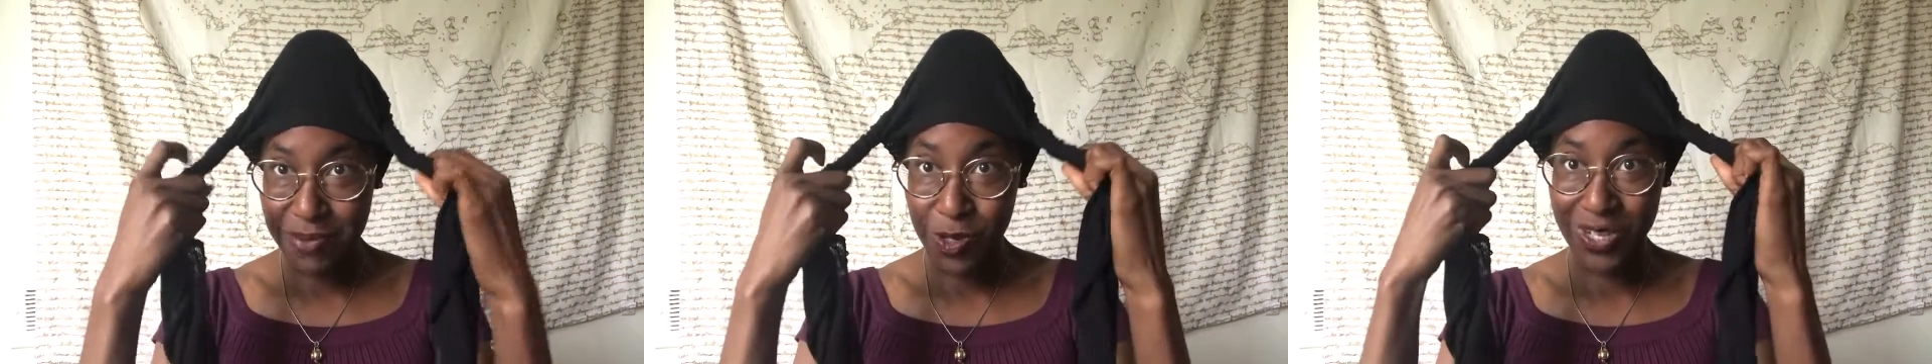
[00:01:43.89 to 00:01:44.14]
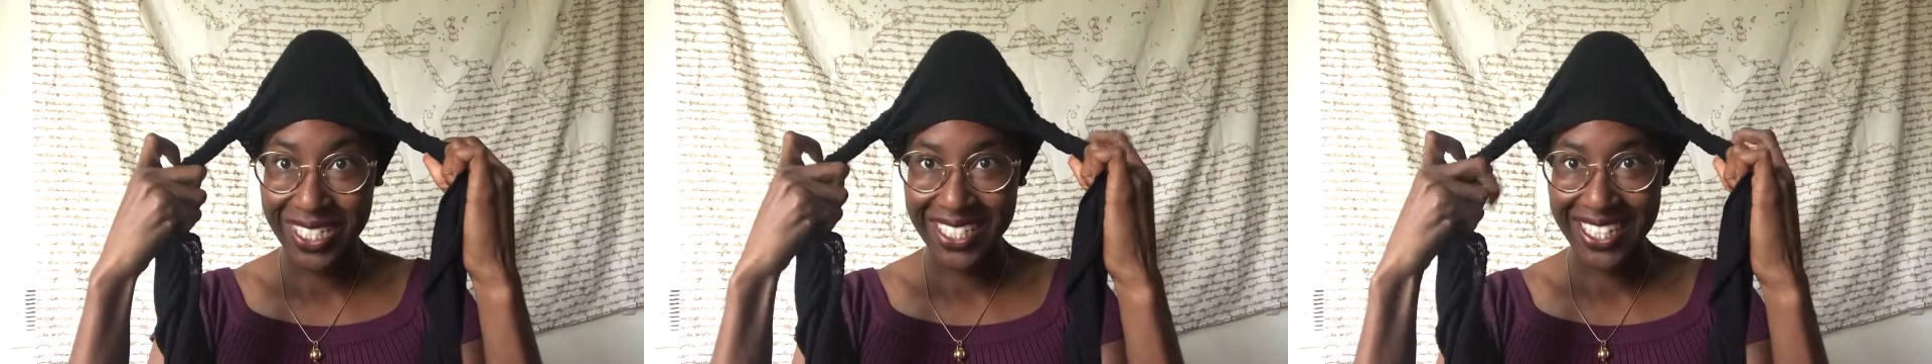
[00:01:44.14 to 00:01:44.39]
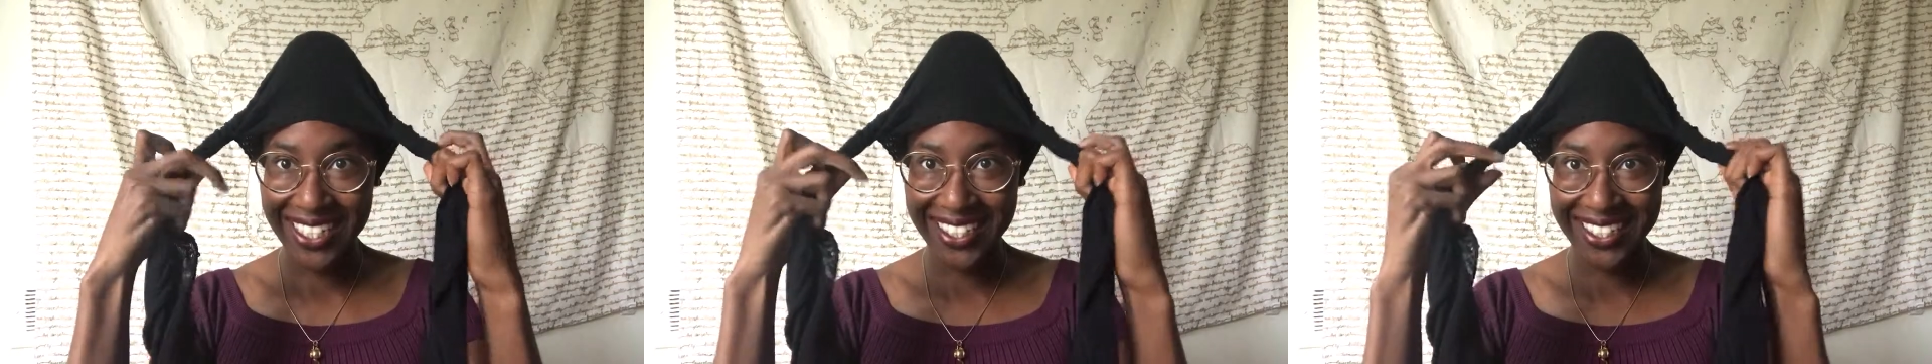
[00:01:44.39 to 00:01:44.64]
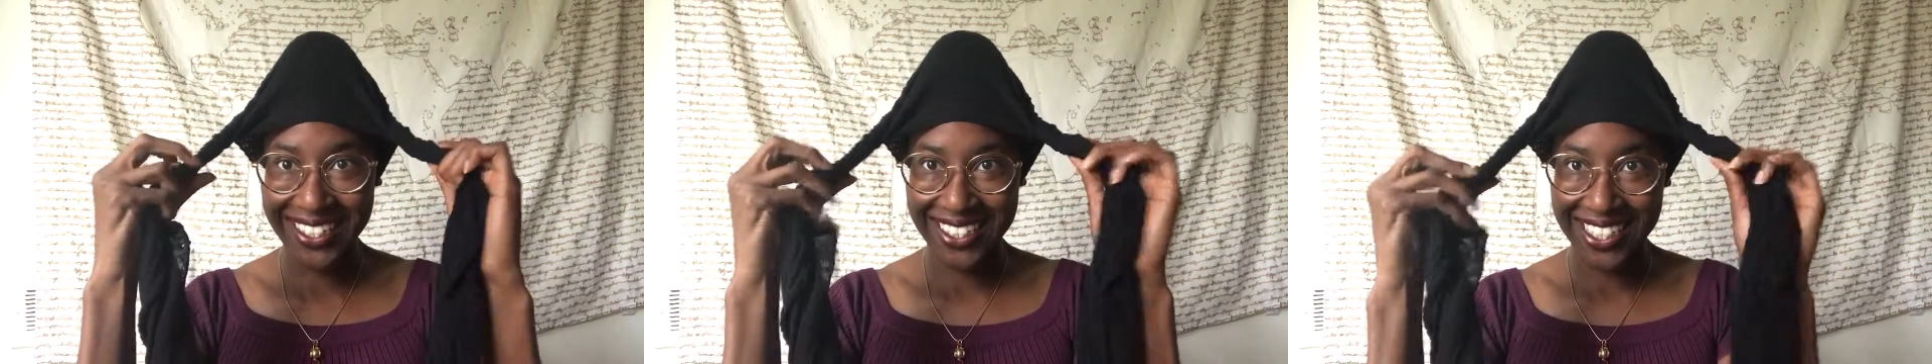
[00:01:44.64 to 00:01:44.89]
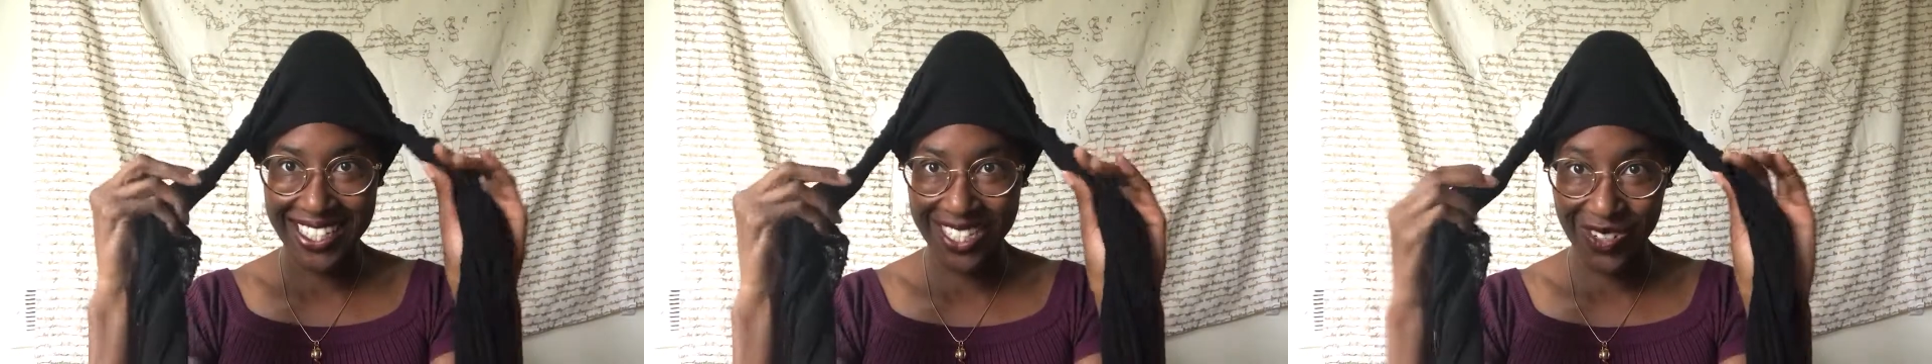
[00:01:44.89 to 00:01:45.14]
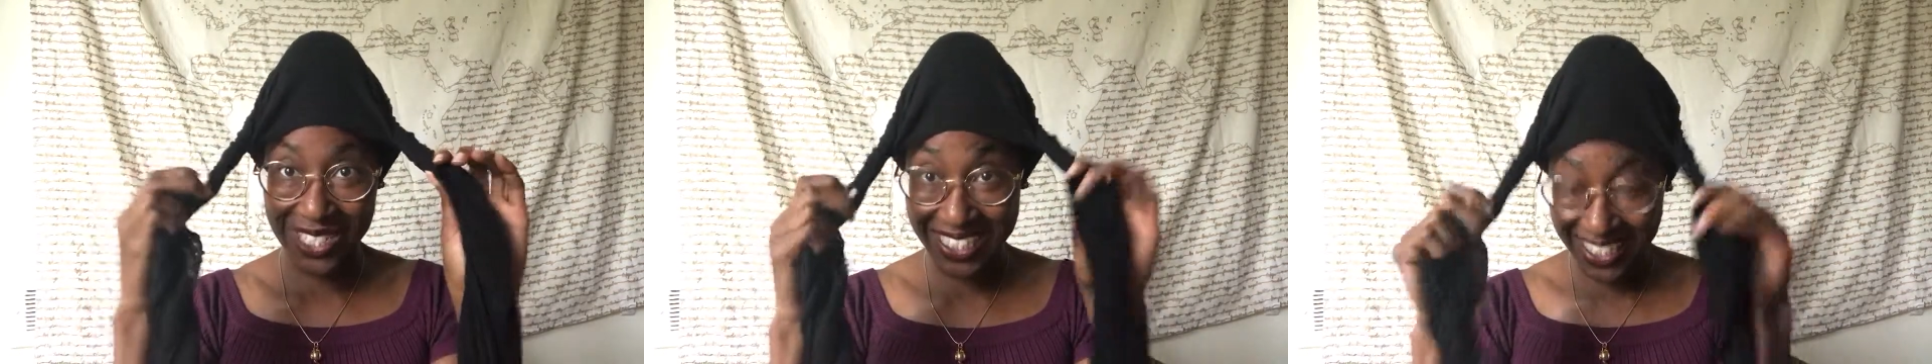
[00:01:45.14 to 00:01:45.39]
twisting and
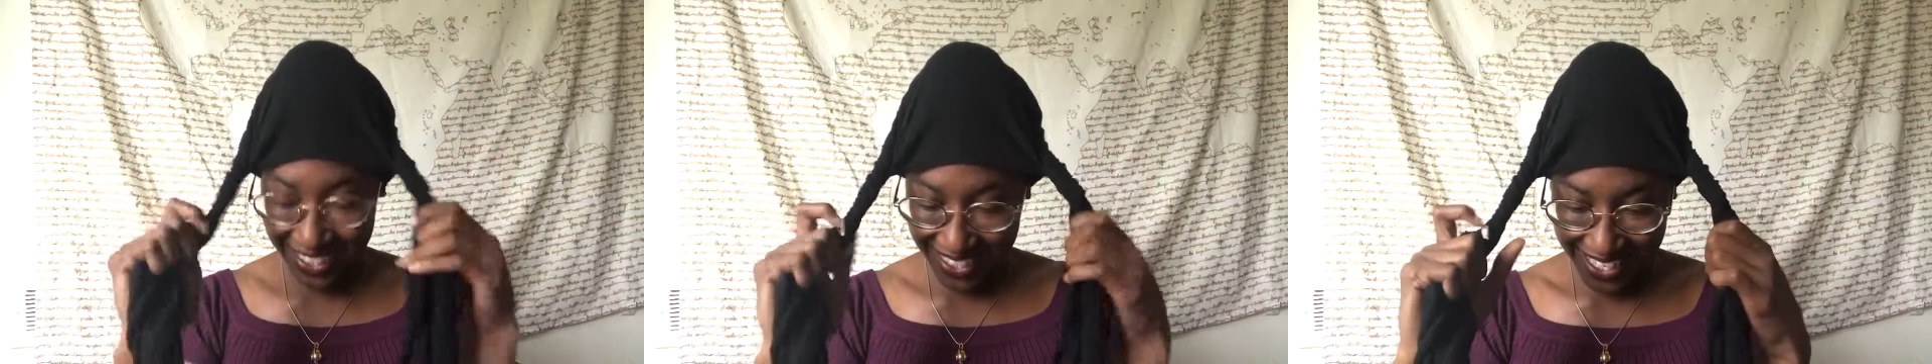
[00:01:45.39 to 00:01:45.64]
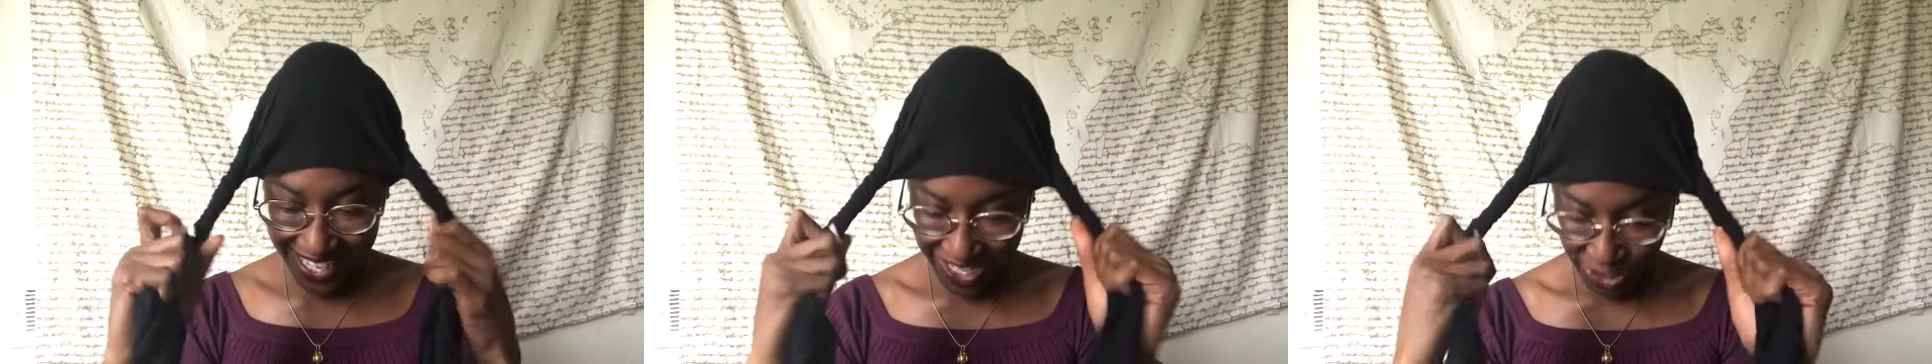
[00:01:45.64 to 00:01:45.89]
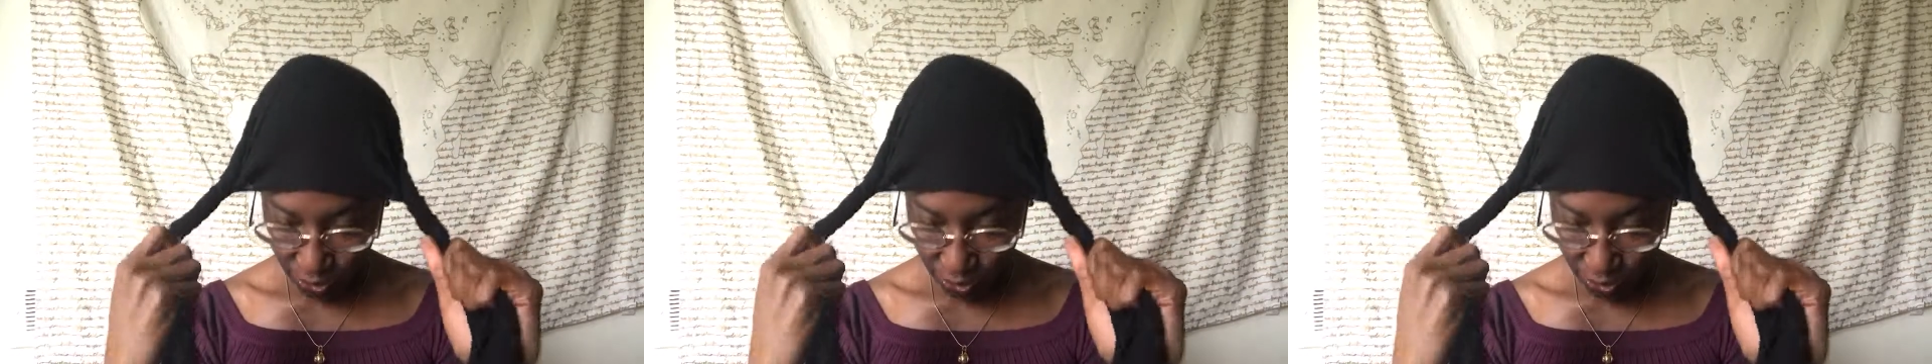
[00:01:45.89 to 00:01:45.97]
twisting and